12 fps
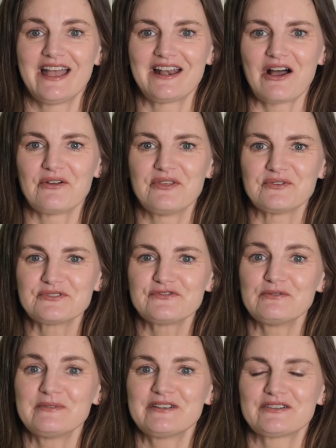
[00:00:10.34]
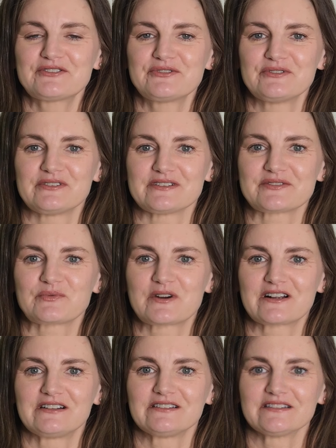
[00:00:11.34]
and how those familiar tools
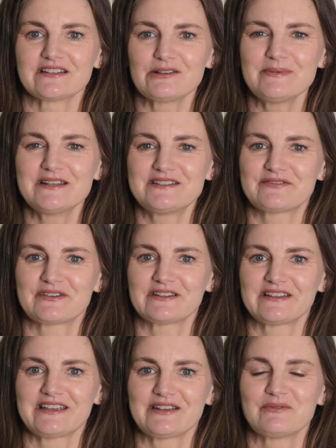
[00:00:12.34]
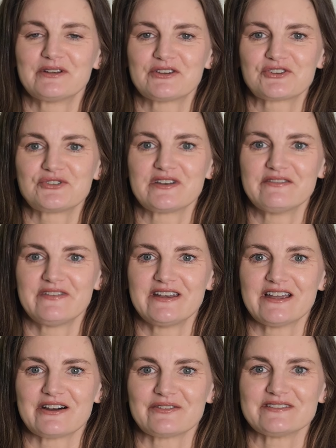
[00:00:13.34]
work a little bit differently when you're shooting
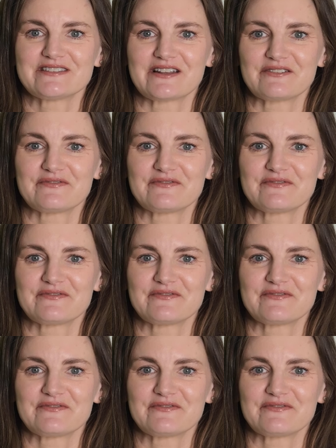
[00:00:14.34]
video instead of